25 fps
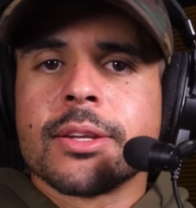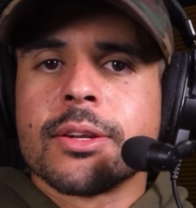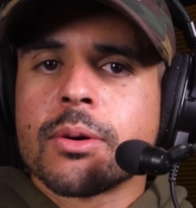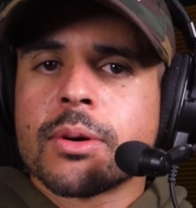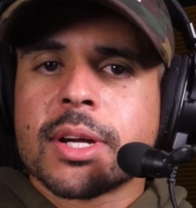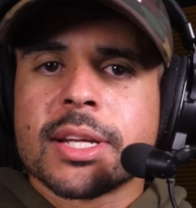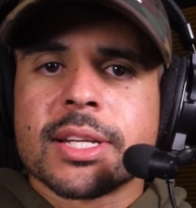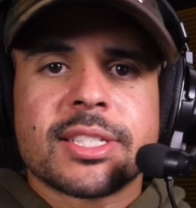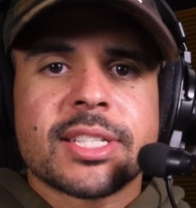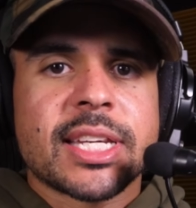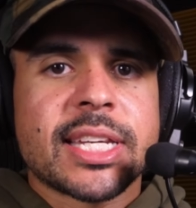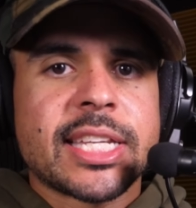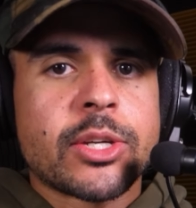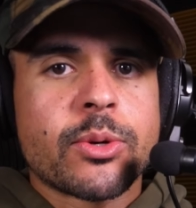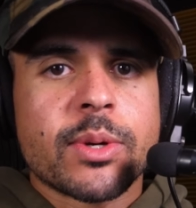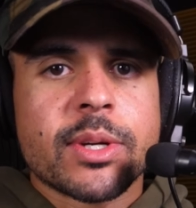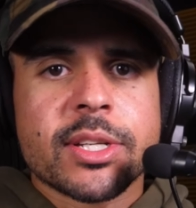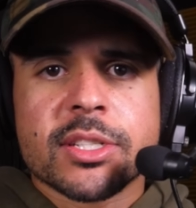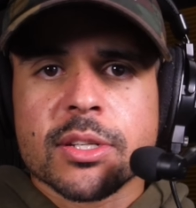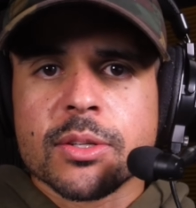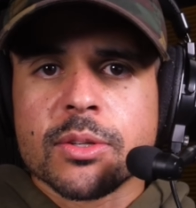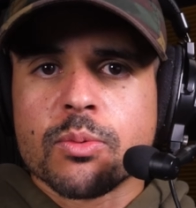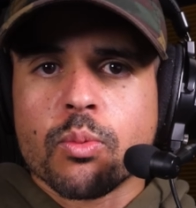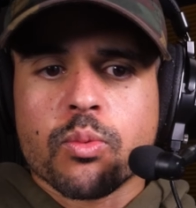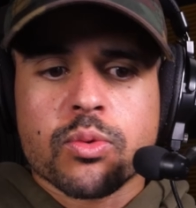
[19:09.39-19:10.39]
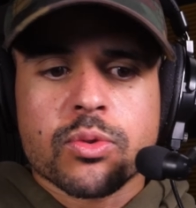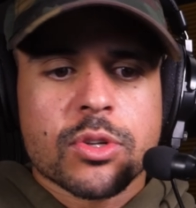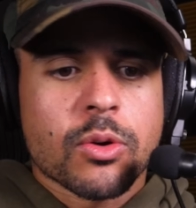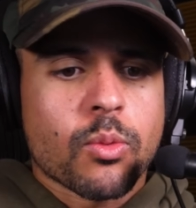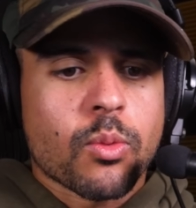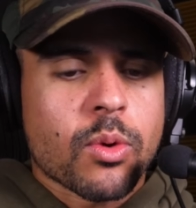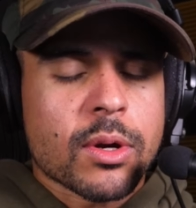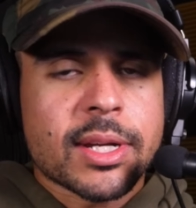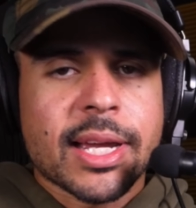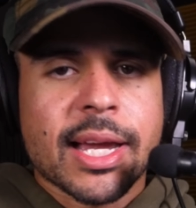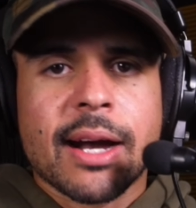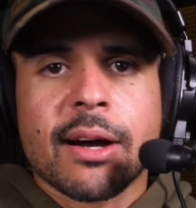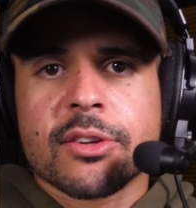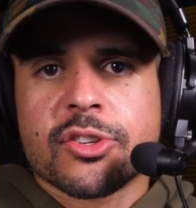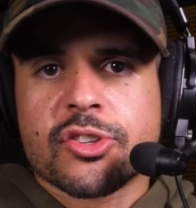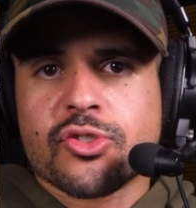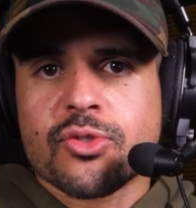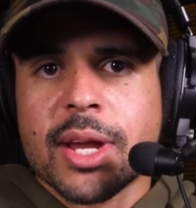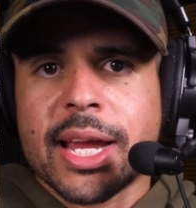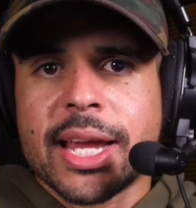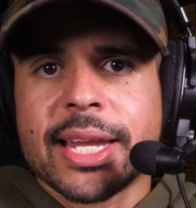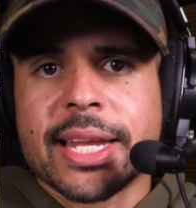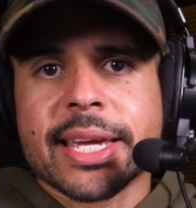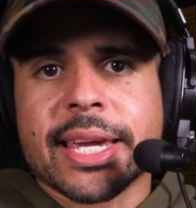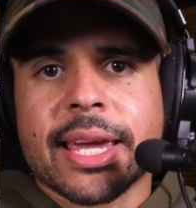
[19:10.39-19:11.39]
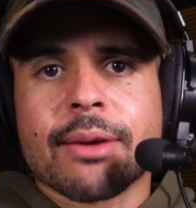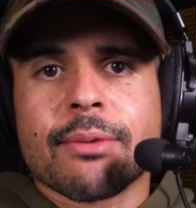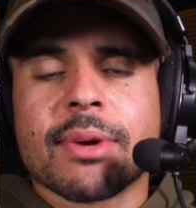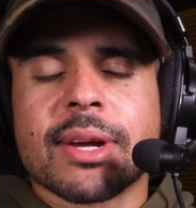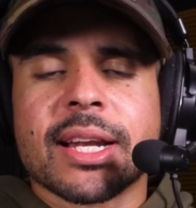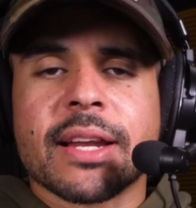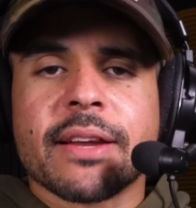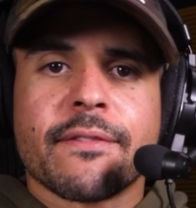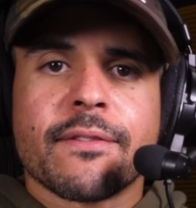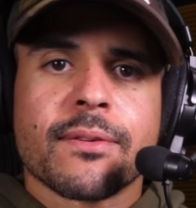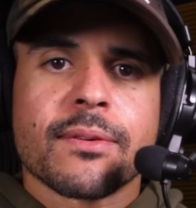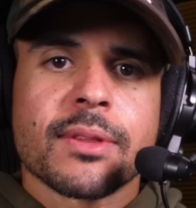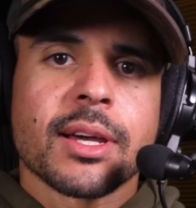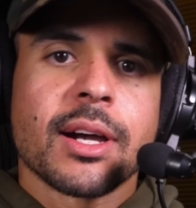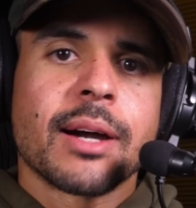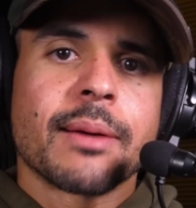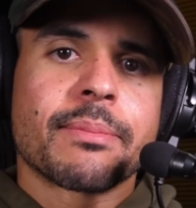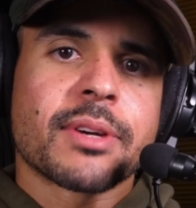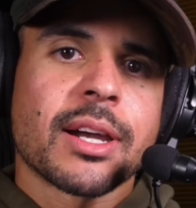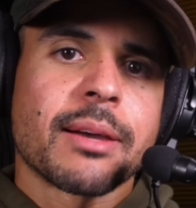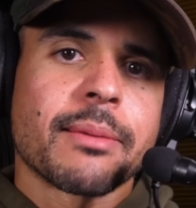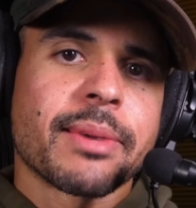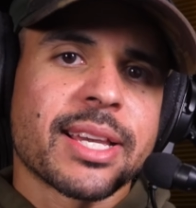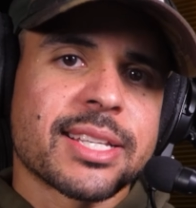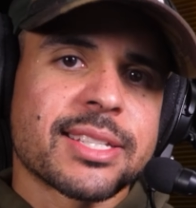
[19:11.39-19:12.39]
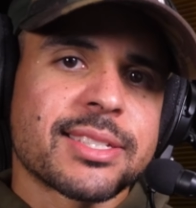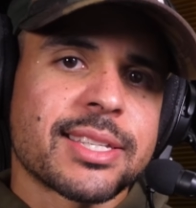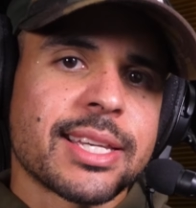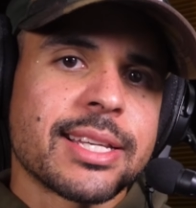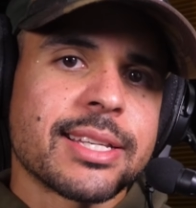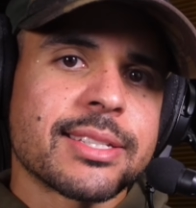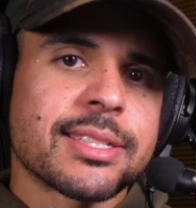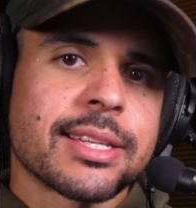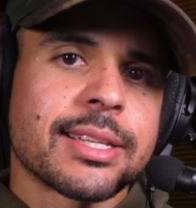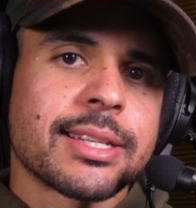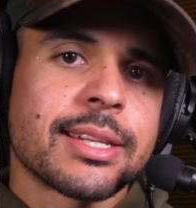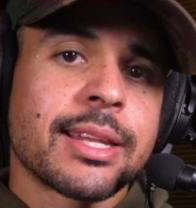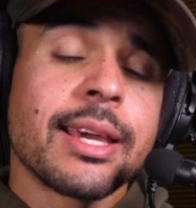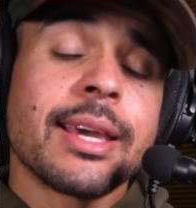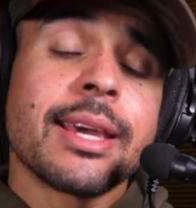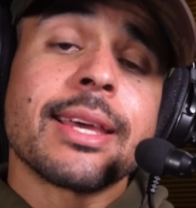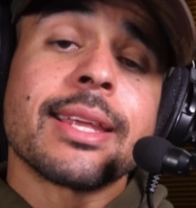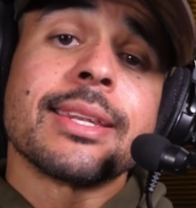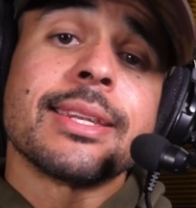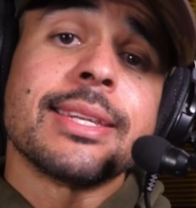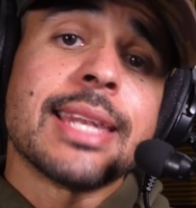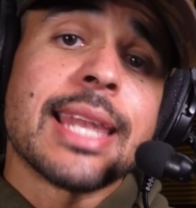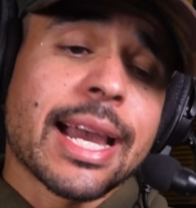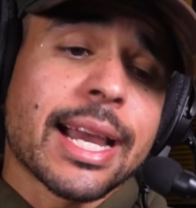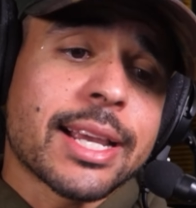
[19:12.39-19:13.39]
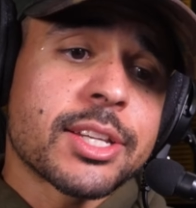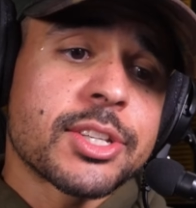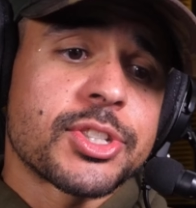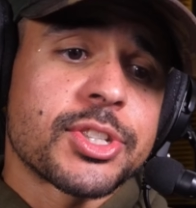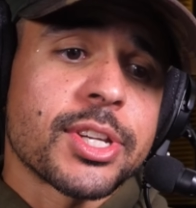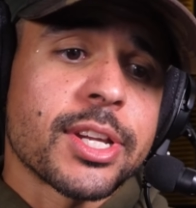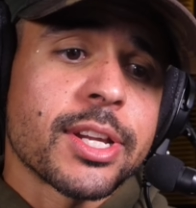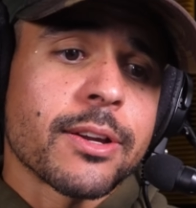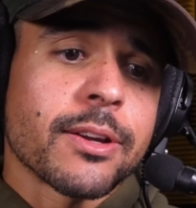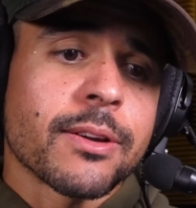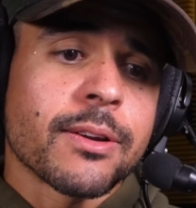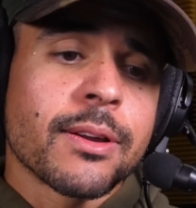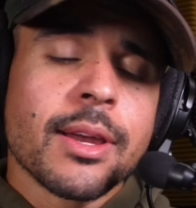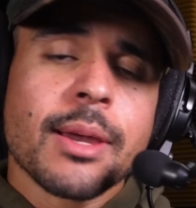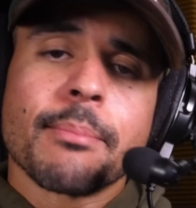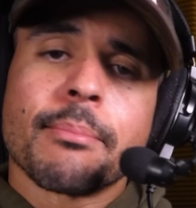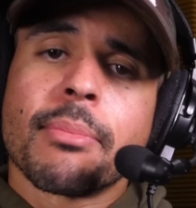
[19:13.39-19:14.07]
continuing to work out, train, and get ready for the upcoming season next year.